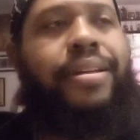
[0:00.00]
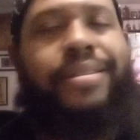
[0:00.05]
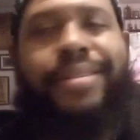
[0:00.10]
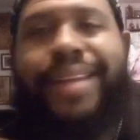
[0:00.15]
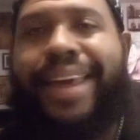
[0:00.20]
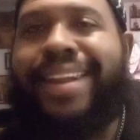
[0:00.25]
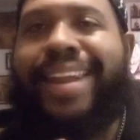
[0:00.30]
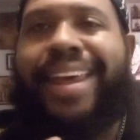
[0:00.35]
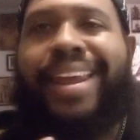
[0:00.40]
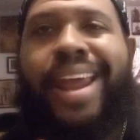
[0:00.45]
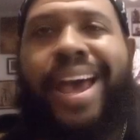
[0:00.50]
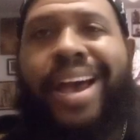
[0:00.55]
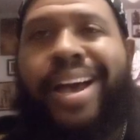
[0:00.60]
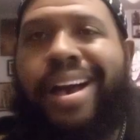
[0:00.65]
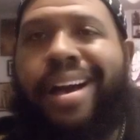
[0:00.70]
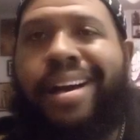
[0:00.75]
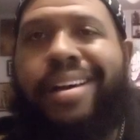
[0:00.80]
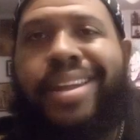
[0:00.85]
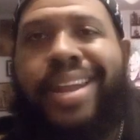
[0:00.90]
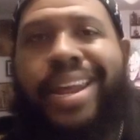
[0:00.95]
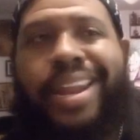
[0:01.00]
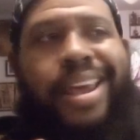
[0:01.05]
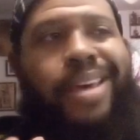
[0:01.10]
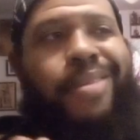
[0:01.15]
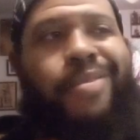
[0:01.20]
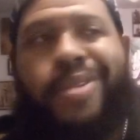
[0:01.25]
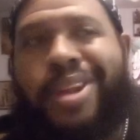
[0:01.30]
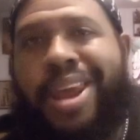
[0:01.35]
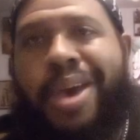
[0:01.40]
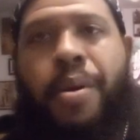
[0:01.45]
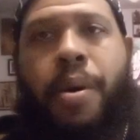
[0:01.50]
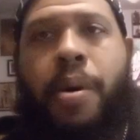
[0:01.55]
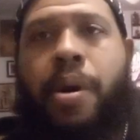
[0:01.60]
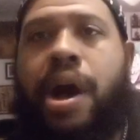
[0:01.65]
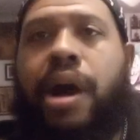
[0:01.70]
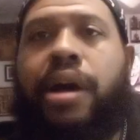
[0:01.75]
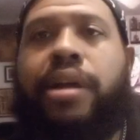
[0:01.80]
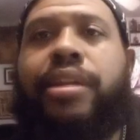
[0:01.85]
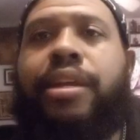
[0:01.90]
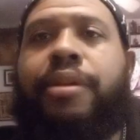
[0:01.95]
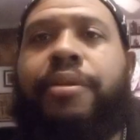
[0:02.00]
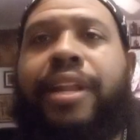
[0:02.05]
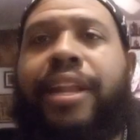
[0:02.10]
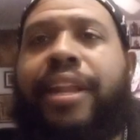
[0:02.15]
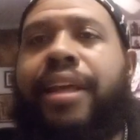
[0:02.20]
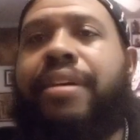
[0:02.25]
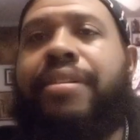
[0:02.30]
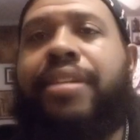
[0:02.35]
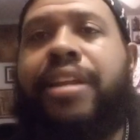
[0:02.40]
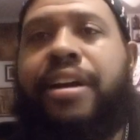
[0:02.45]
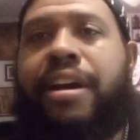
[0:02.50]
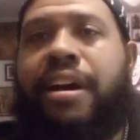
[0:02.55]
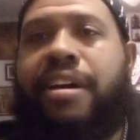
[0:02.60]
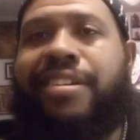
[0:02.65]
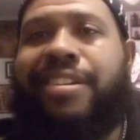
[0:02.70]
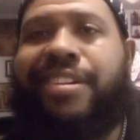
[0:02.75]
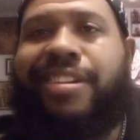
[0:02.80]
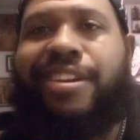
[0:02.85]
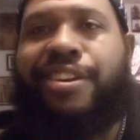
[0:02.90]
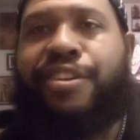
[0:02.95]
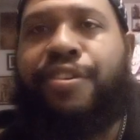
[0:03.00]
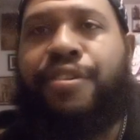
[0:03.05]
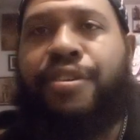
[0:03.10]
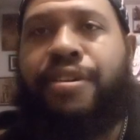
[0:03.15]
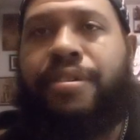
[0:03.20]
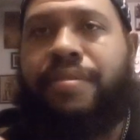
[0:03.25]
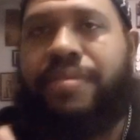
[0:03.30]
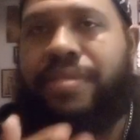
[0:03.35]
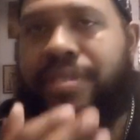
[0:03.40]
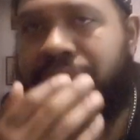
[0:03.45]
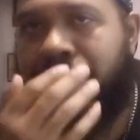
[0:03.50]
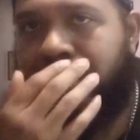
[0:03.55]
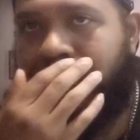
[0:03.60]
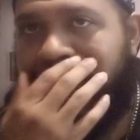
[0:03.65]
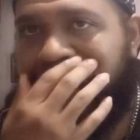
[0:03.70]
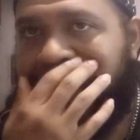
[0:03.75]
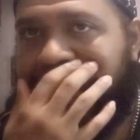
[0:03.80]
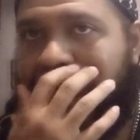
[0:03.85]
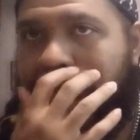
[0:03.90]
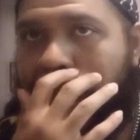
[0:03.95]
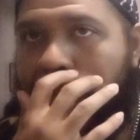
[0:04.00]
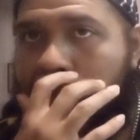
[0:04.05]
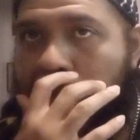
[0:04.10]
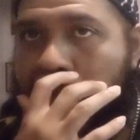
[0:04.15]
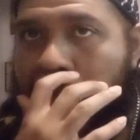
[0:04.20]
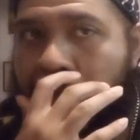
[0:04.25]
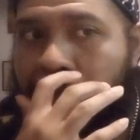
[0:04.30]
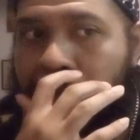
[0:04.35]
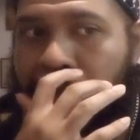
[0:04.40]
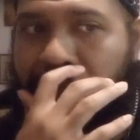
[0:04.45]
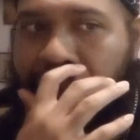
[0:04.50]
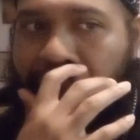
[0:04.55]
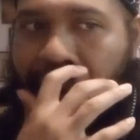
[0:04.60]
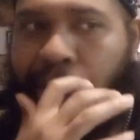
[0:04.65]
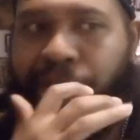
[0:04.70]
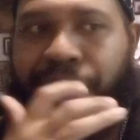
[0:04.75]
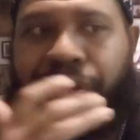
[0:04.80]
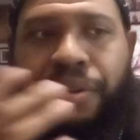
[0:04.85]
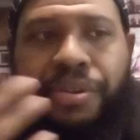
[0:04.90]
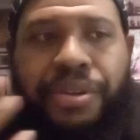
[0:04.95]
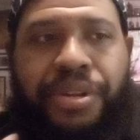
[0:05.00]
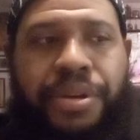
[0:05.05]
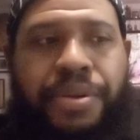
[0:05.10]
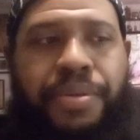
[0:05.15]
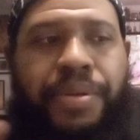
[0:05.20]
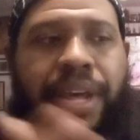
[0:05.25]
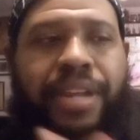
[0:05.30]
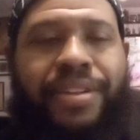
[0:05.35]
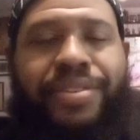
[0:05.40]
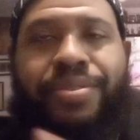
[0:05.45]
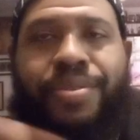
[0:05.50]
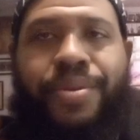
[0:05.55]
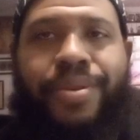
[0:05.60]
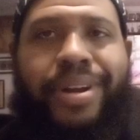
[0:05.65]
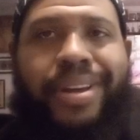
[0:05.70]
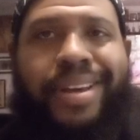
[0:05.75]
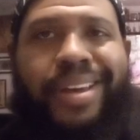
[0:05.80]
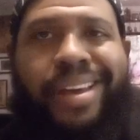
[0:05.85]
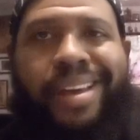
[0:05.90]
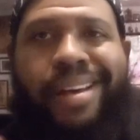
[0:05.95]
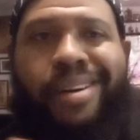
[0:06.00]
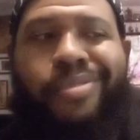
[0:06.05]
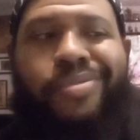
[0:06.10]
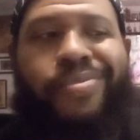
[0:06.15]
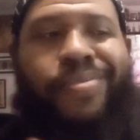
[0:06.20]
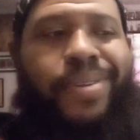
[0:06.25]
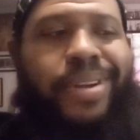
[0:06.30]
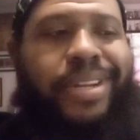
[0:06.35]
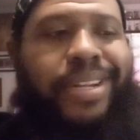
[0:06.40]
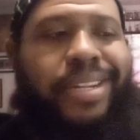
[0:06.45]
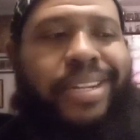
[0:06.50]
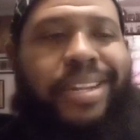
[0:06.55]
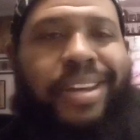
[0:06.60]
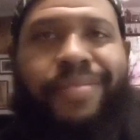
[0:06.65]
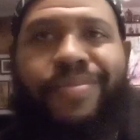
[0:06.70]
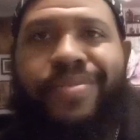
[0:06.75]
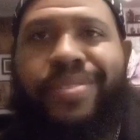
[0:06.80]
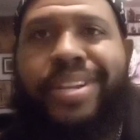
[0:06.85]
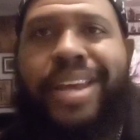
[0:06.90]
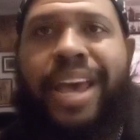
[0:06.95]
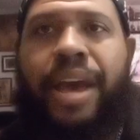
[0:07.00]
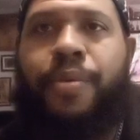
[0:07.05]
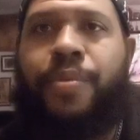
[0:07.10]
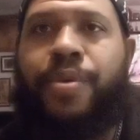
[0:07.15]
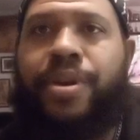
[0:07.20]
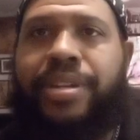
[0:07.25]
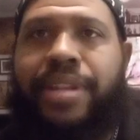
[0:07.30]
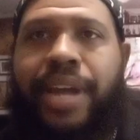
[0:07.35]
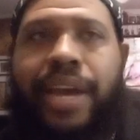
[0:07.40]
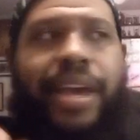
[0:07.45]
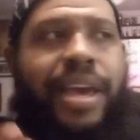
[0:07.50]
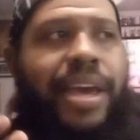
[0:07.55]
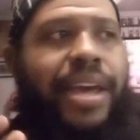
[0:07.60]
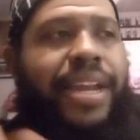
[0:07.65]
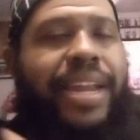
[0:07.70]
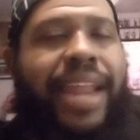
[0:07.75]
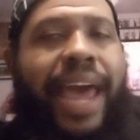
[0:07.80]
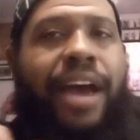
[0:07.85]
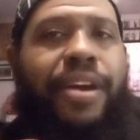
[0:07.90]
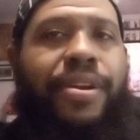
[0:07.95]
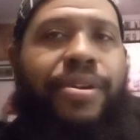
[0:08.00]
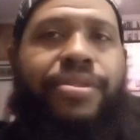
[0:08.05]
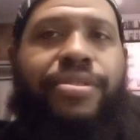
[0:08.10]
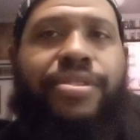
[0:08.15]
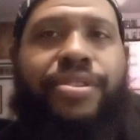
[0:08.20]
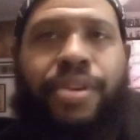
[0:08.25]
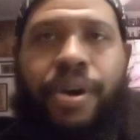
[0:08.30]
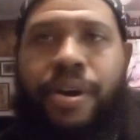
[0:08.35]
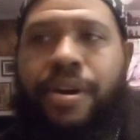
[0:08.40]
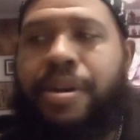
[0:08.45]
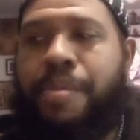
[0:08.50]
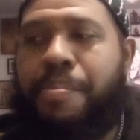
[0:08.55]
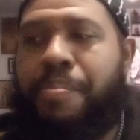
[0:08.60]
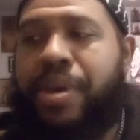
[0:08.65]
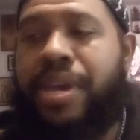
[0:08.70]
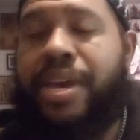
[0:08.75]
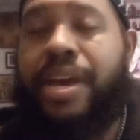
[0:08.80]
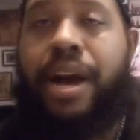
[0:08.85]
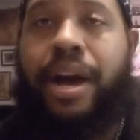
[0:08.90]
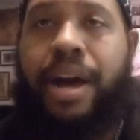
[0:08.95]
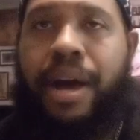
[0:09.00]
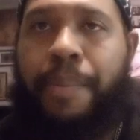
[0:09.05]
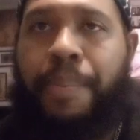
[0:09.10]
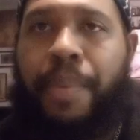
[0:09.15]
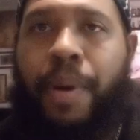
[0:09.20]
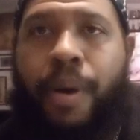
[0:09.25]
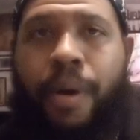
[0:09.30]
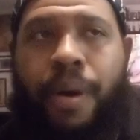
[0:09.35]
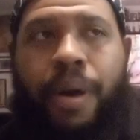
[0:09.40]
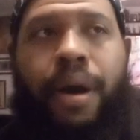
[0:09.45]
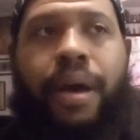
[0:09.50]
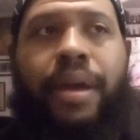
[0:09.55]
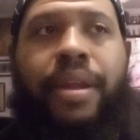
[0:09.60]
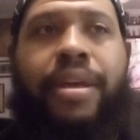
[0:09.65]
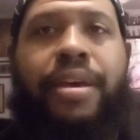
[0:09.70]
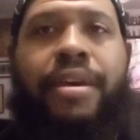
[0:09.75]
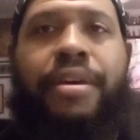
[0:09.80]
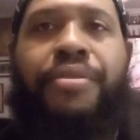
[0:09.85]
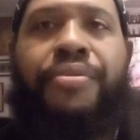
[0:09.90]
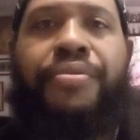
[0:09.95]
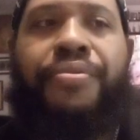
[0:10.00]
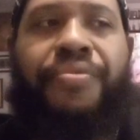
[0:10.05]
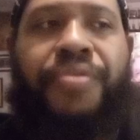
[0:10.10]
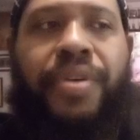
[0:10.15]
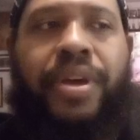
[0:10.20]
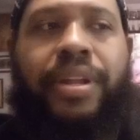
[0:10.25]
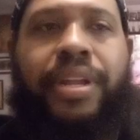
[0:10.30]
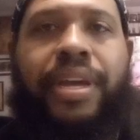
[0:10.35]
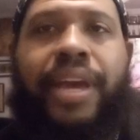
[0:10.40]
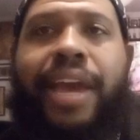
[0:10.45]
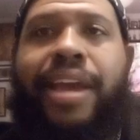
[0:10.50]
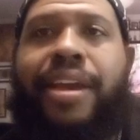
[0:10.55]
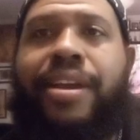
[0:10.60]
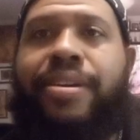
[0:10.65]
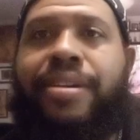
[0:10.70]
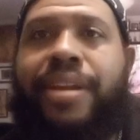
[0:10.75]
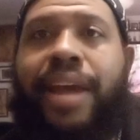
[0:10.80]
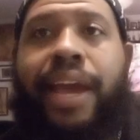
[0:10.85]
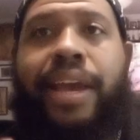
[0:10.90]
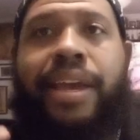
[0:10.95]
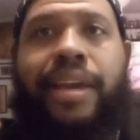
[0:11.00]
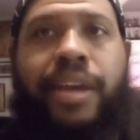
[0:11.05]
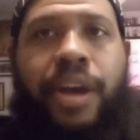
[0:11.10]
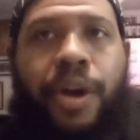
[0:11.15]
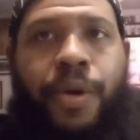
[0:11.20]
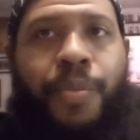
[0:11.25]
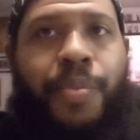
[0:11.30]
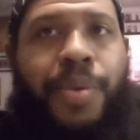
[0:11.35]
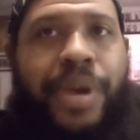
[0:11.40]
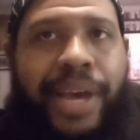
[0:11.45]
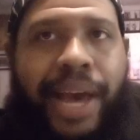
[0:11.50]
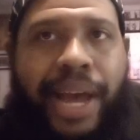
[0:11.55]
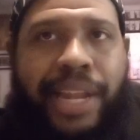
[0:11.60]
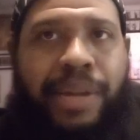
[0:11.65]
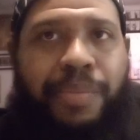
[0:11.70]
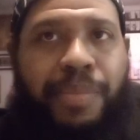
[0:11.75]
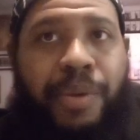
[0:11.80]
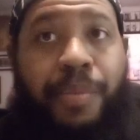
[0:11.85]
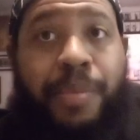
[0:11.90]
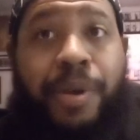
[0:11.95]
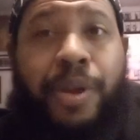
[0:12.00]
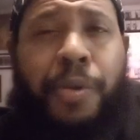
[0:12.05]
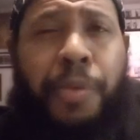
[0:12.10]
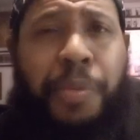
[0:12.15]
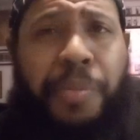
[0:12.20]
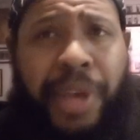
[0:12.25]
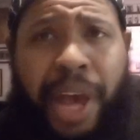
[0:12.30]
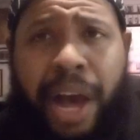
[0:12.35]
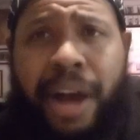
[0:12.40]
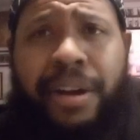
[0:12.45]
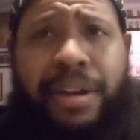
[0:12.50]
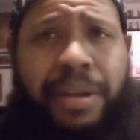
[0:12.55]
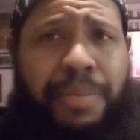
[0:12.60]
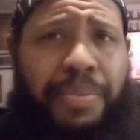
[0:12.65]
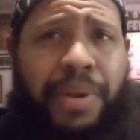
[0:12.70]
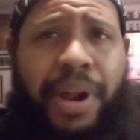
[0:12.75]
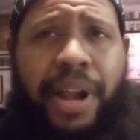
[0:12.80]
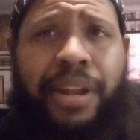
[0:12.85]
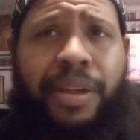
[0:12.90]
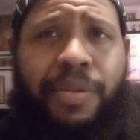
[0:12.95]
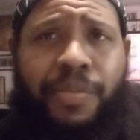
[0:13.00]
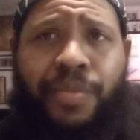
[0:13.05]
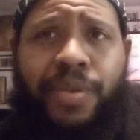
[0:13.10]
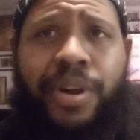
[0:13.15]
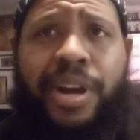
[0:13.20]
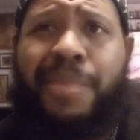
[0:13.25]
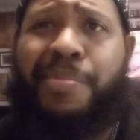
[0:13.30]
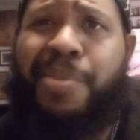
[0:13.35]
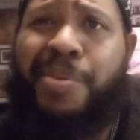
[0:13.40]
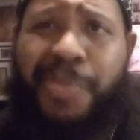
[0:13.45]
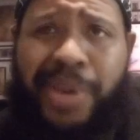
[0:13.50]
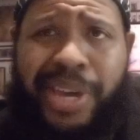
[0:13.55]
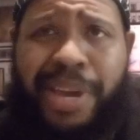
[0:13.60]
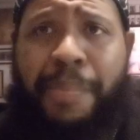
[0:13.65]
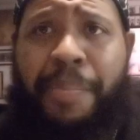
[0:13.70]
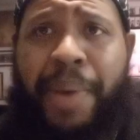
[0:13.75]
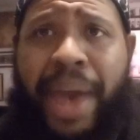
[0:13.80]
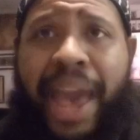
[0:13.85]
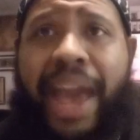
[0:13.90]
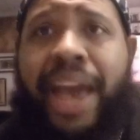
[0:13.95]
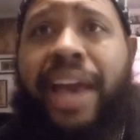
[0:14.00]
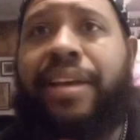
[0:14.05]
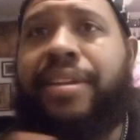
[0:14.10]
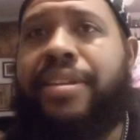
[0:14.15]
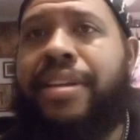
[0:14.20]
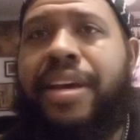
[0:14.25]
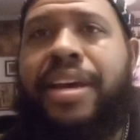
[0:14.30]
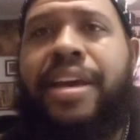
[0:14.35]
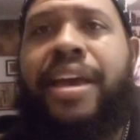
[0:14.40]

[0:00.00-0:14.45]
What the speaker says: That they not call that they won't call something else that causes a turnover or something like that. But also, too, that sort of goes with the tit for tat where it's like, now you're starting to be up on Philly, and you're like, yo, we got the momentum. Y'all could probably run, but we could pass.